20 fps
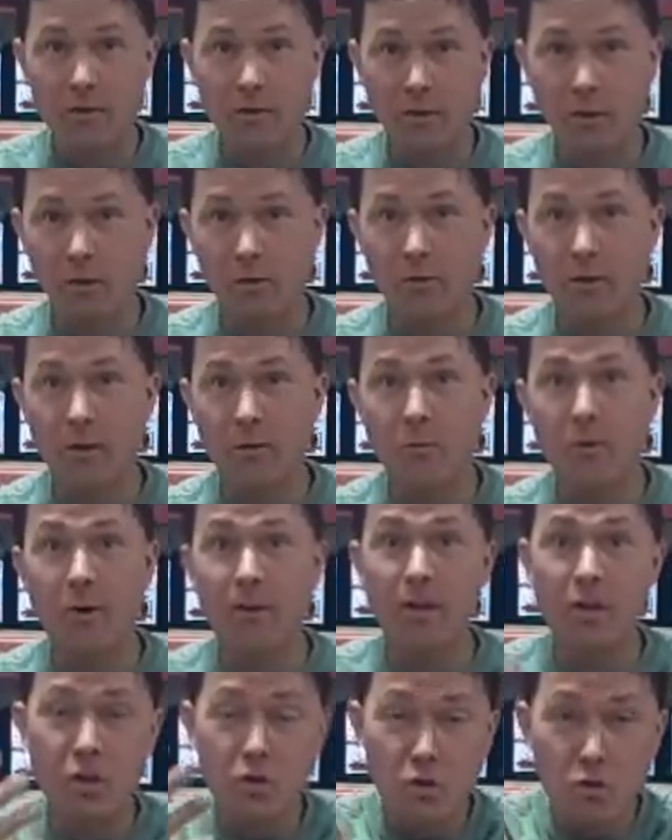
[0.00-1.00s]
your chlorinated
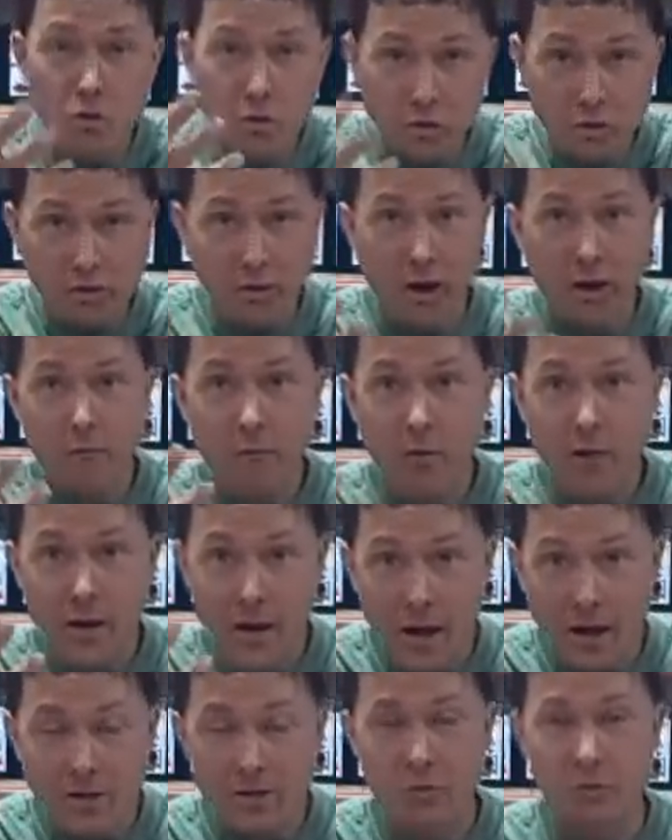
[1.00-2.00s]
water that you yourself would
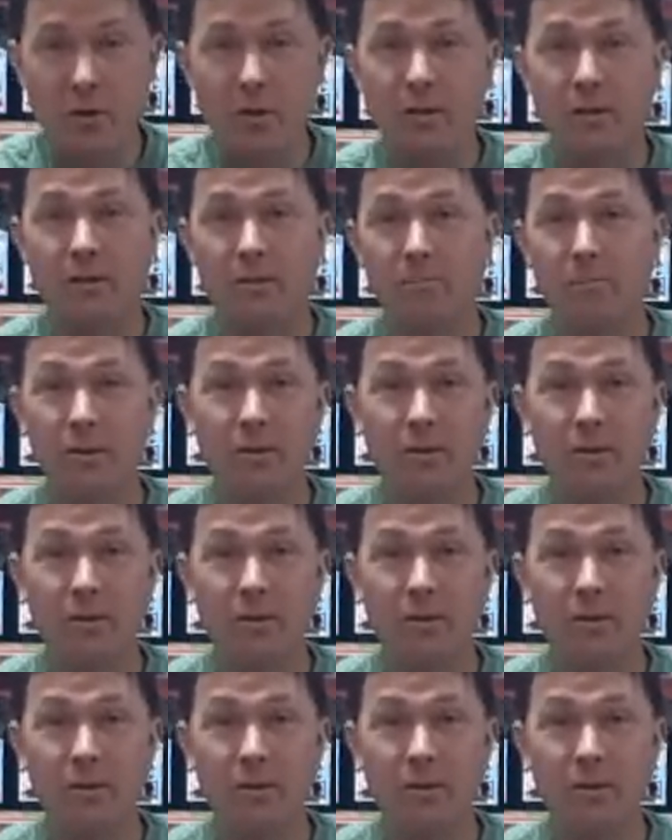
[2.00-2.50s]
not drink,